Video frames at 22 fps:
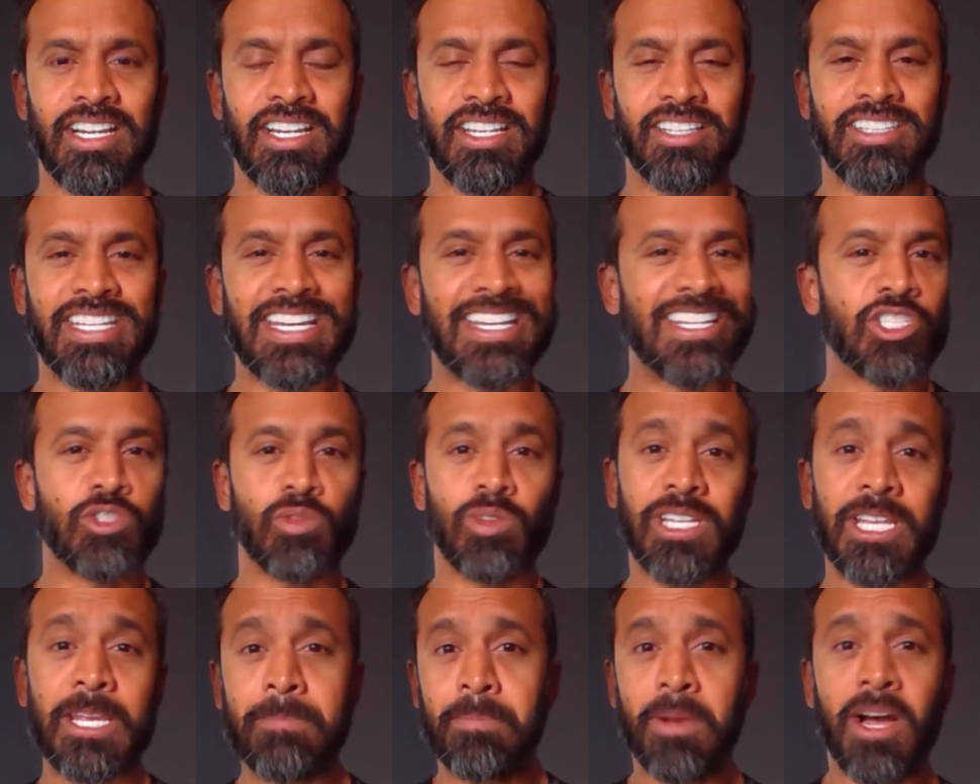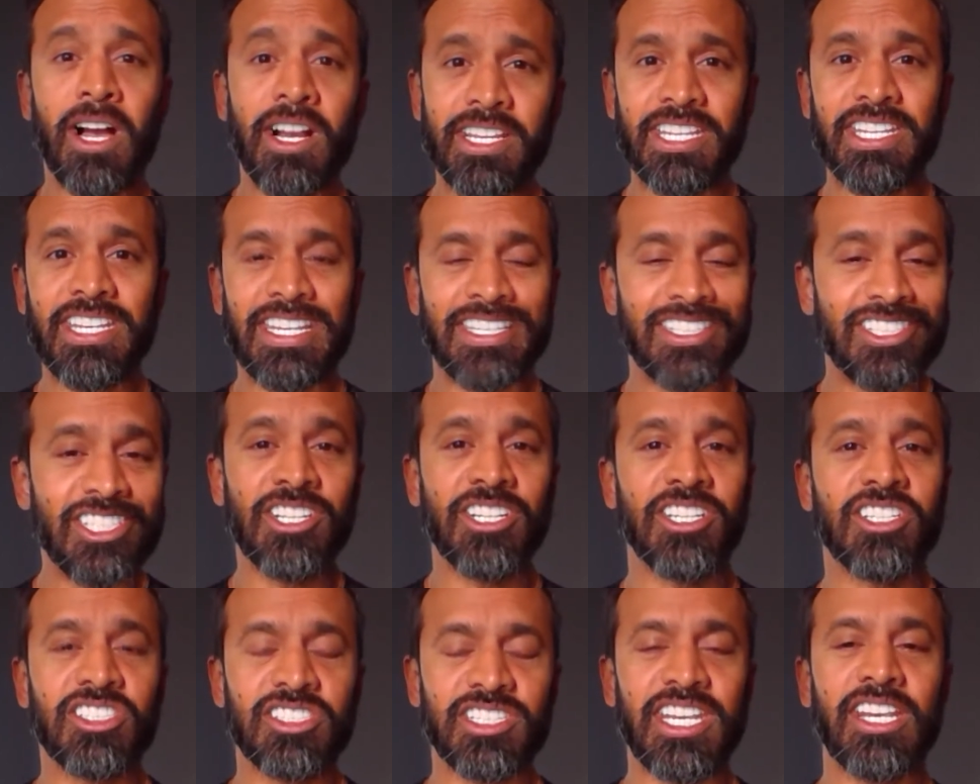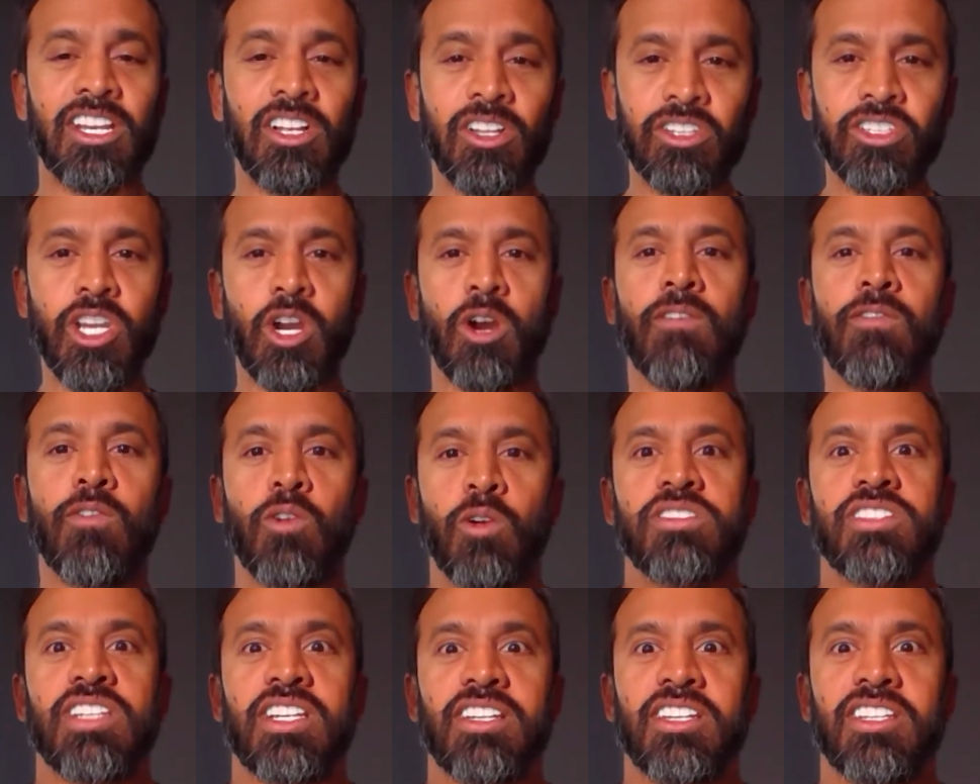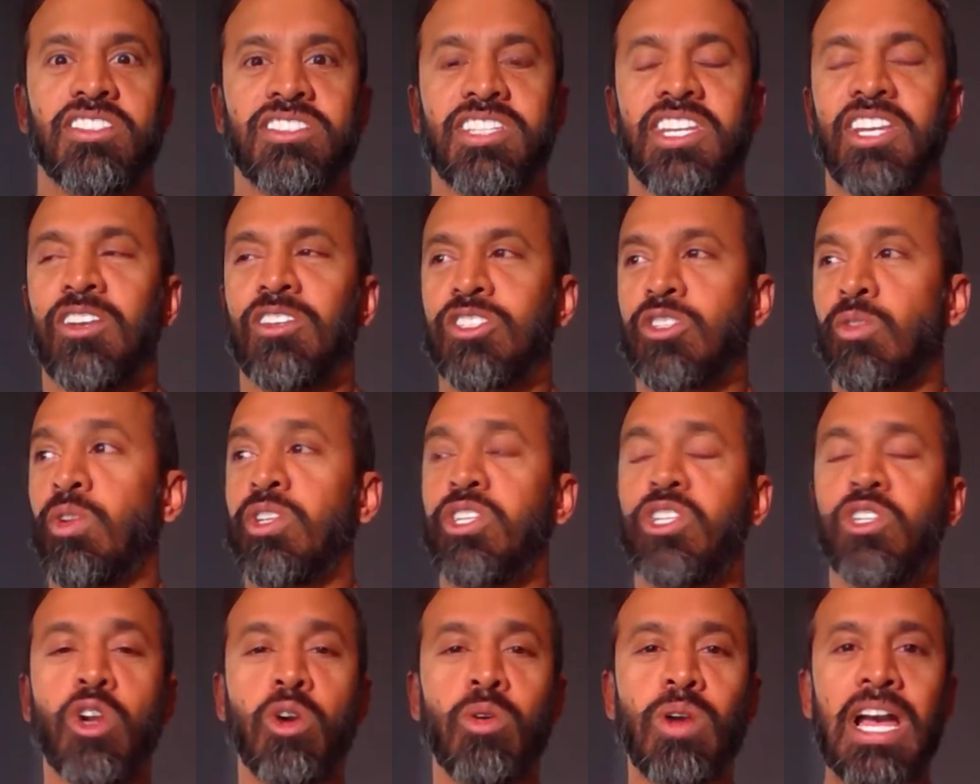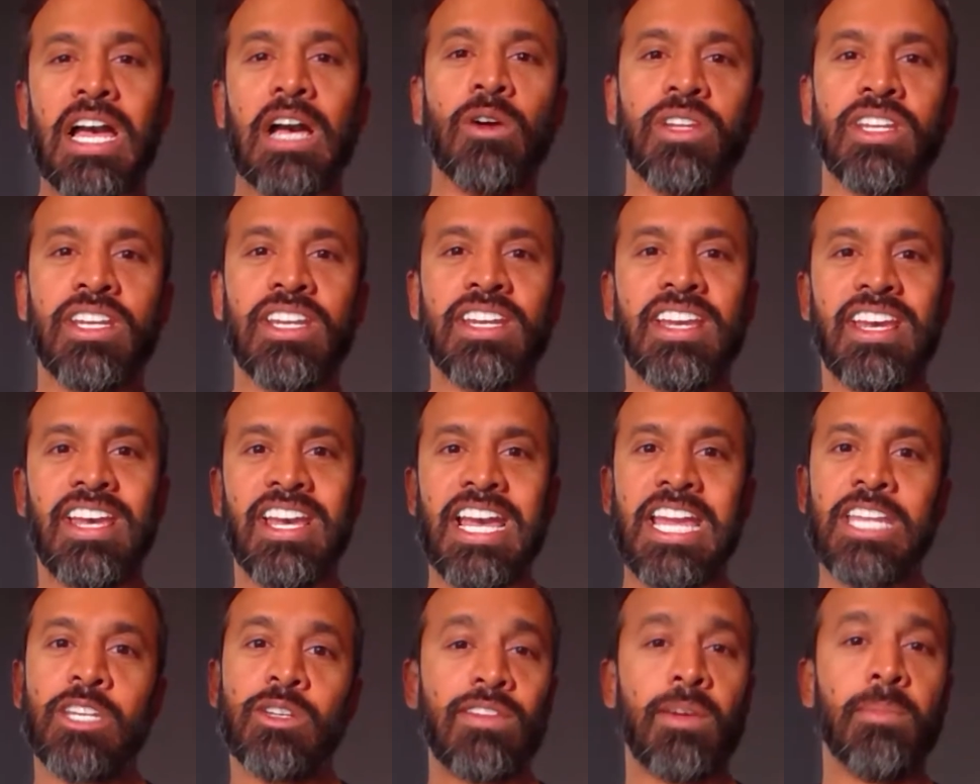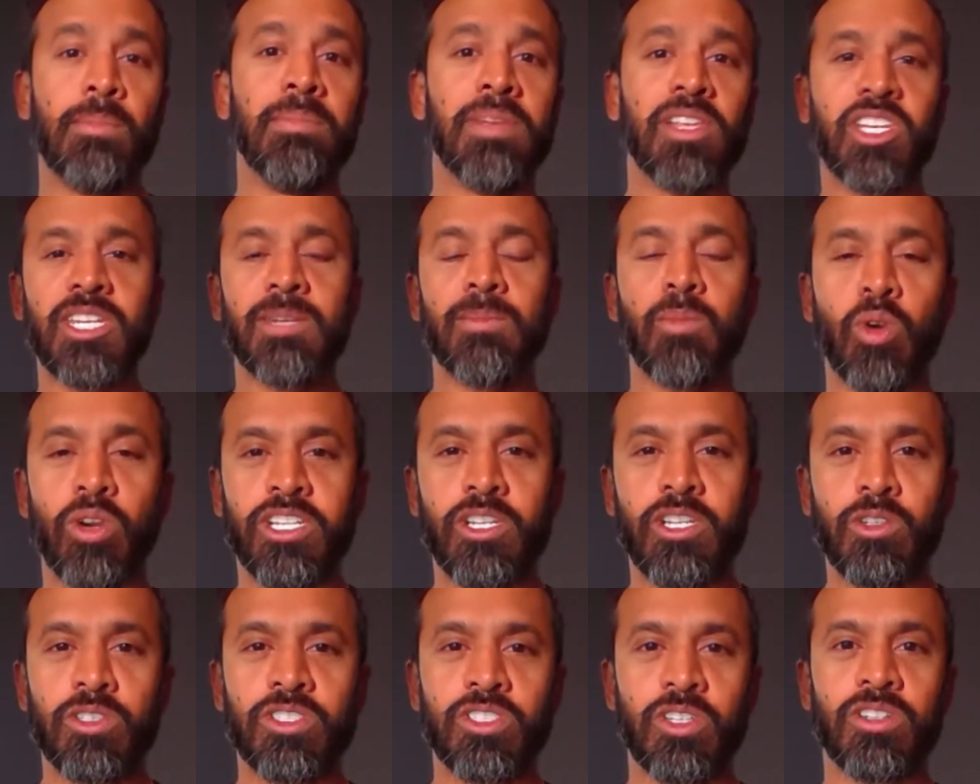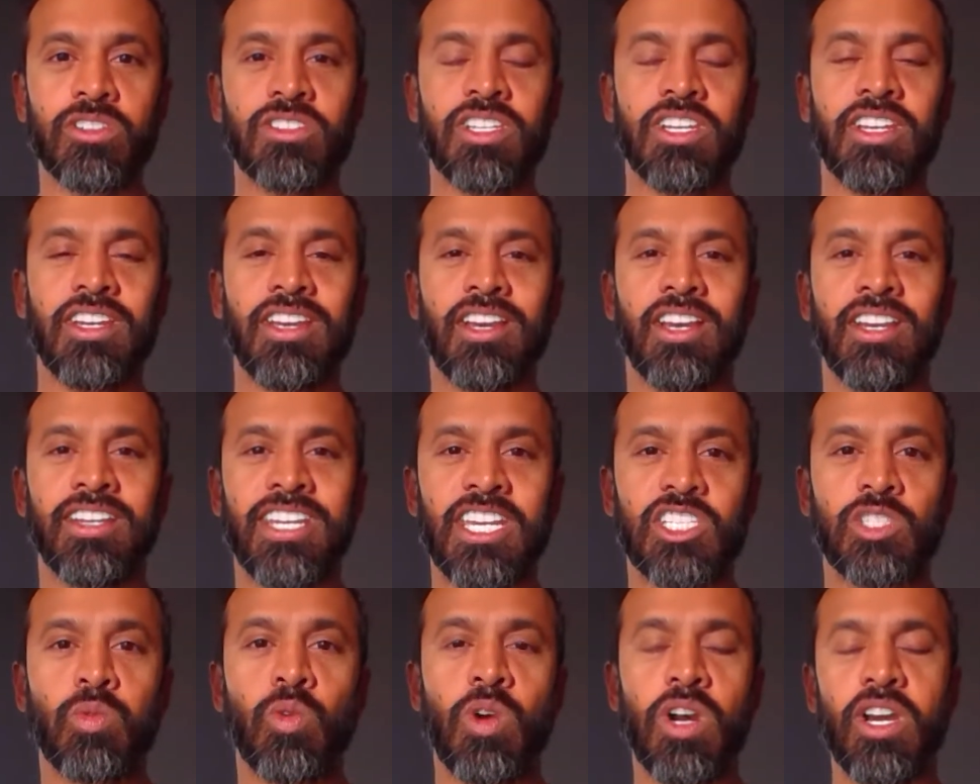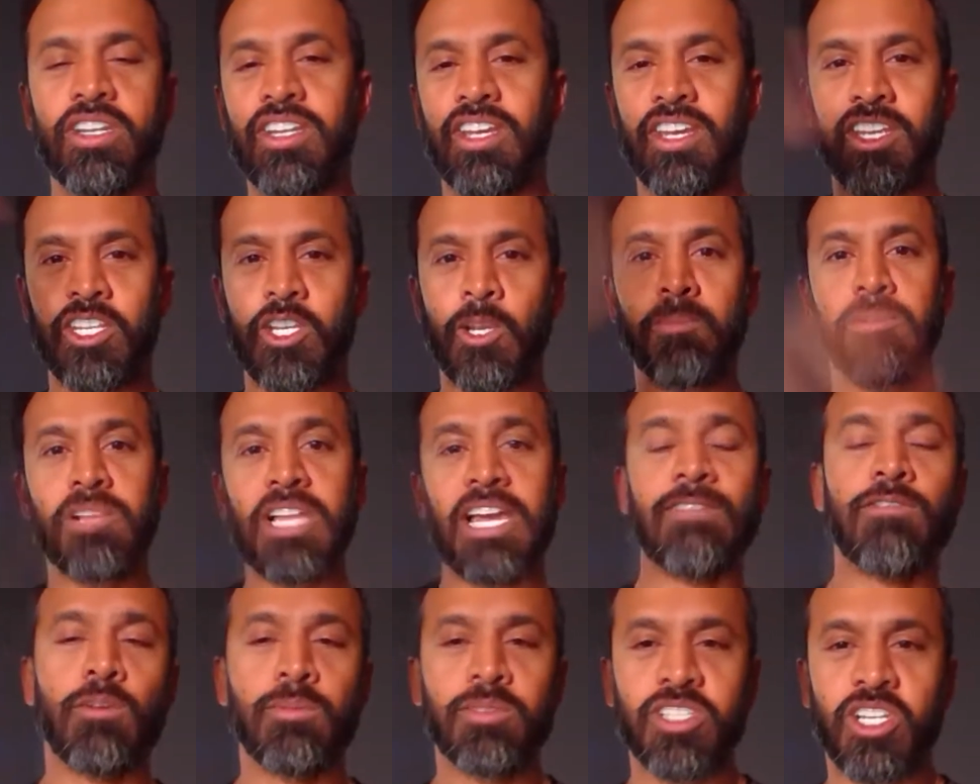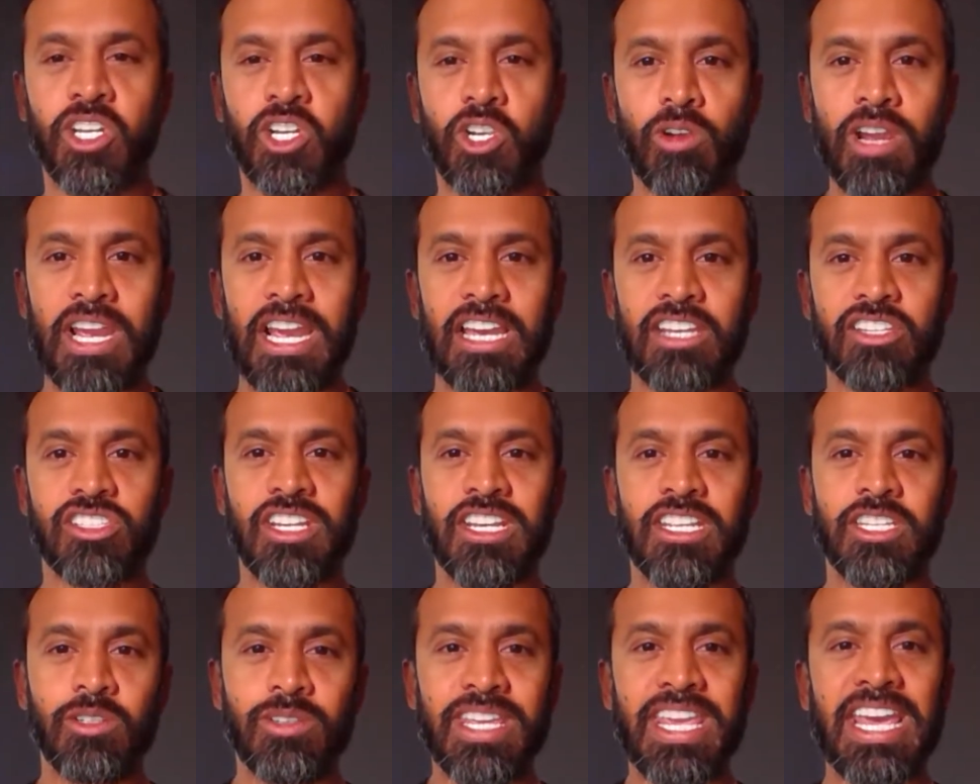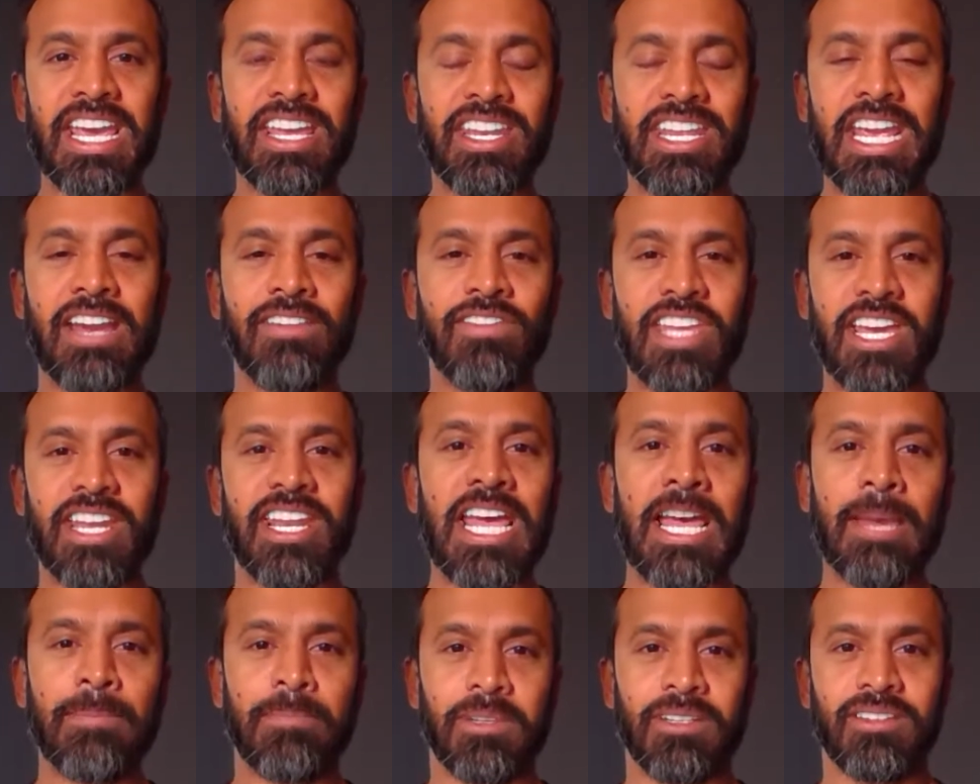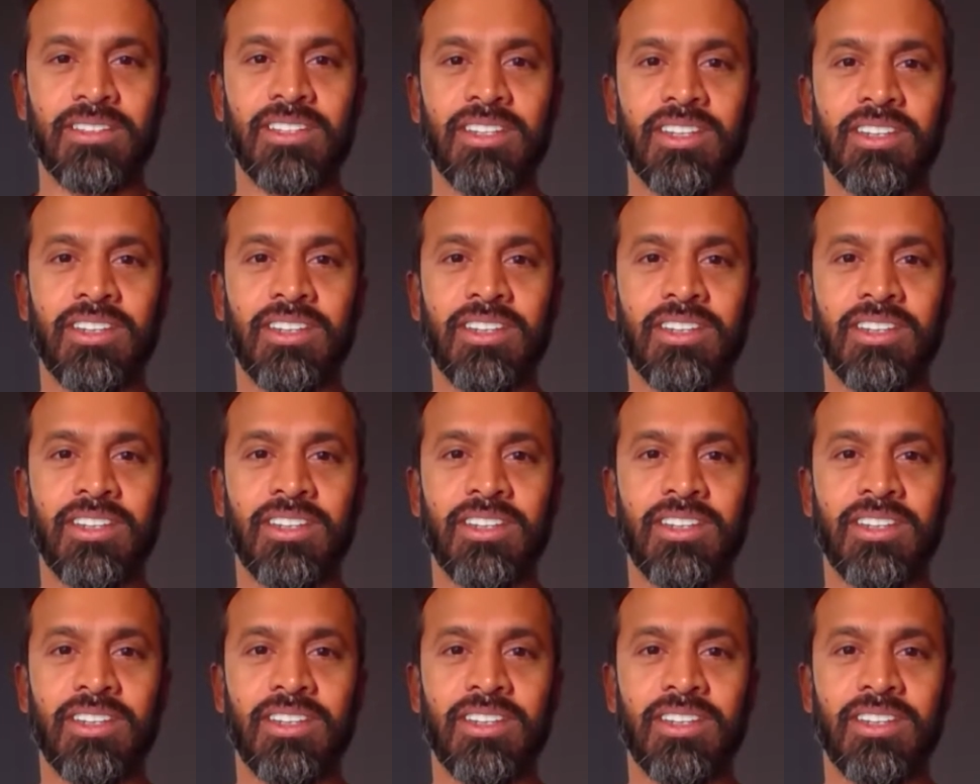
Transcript: that is really buggy, is it going to scale? No, of course not going to scale. So when you go out and you have 1 million more users, guess what? Your platform's going to crash. You can't have that happen.